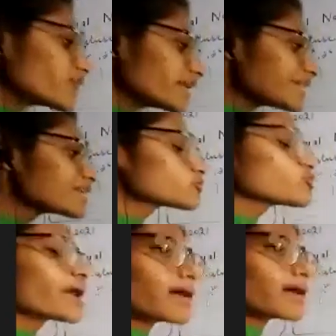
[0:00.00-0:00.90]
need to
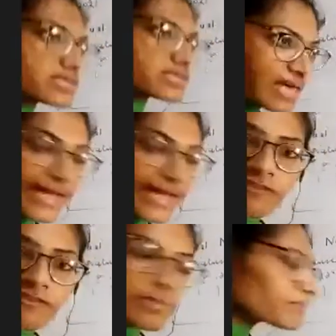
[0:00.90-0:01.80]
ask, I have
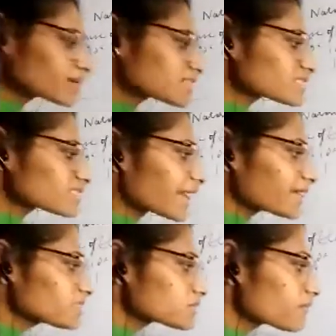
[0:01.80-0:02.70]
remembered this
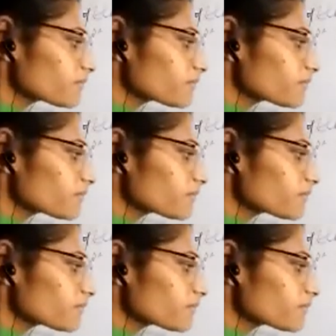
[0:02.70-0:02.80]
as